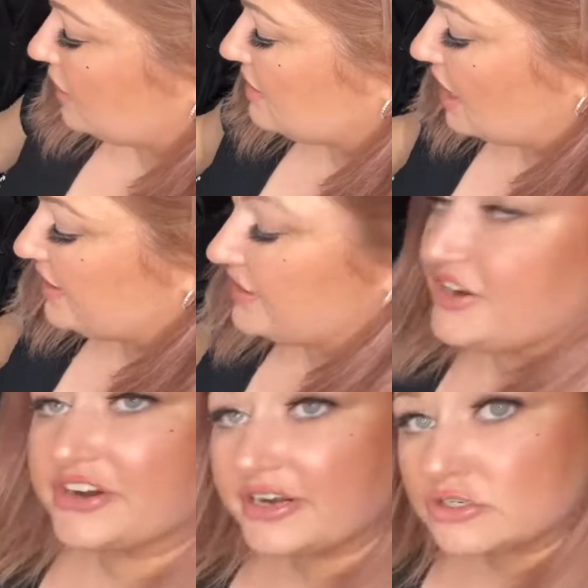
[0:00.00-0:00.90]
in
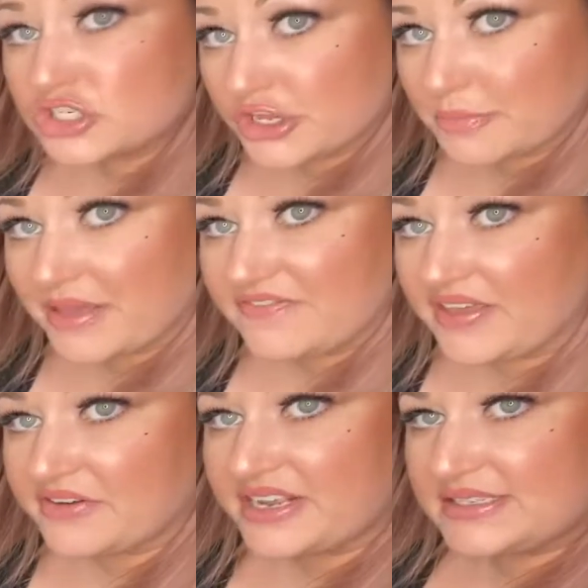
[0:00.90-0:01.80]
here, and I'll show you my
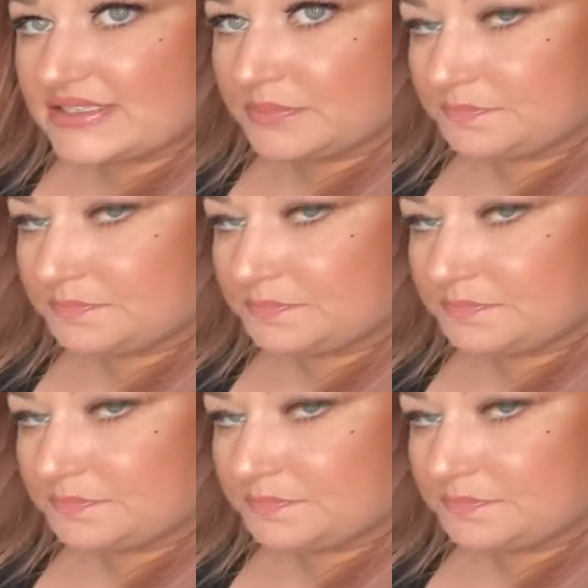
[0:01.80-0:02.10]
favorites.